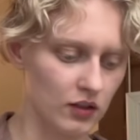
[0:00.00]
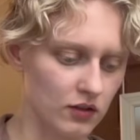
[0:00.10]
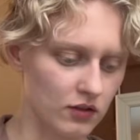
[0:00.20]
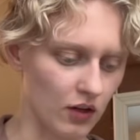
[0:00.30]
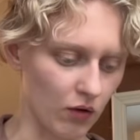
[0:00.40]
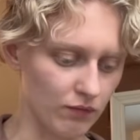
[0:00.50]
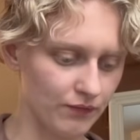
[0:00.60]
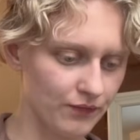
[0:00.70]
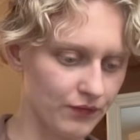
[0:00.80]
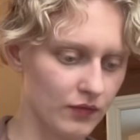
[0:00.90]
So
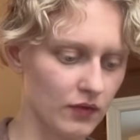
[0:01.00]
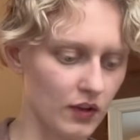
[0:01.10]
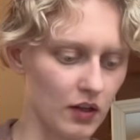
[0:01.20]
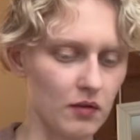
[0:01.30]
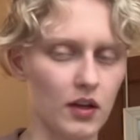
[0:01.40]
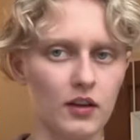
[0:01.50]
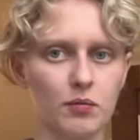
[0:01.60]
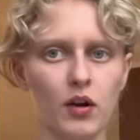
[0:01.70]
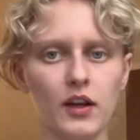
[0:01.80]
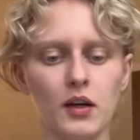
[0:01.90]
it's
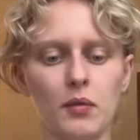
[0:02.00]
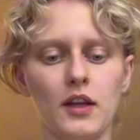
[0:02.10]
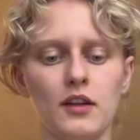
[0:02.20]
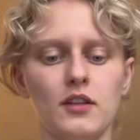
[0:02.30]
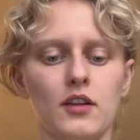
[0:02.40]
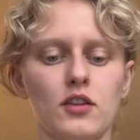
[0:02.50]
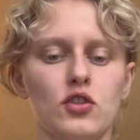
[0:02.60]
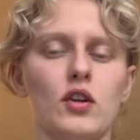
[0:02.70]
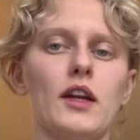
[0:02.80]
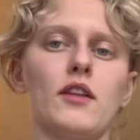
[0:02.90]
probably going to be easier to
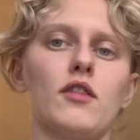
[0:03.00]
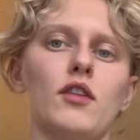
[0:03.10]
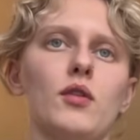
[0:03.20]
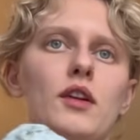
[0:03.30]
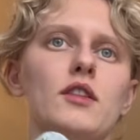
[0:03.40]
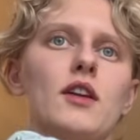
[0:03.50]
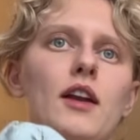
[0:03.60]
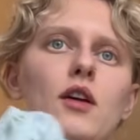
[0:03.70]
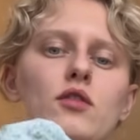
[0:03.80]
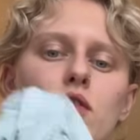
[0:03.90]
string it through inside out.